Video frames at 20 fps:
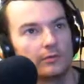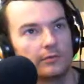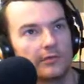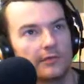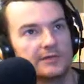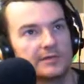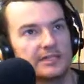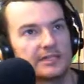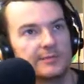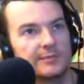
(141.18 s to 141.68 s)

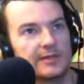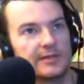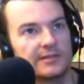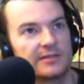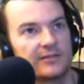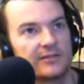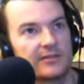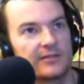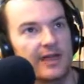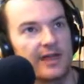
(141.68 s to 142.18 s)
that's
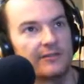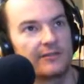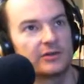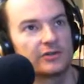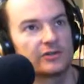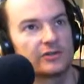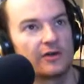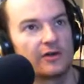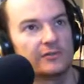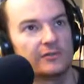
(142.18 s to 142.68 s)
expensive for an
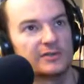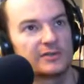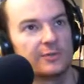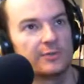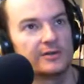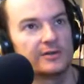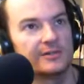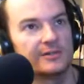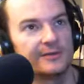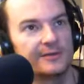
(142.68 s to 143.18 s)
average office
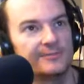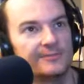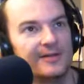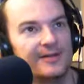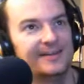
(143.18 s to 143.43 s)
printer.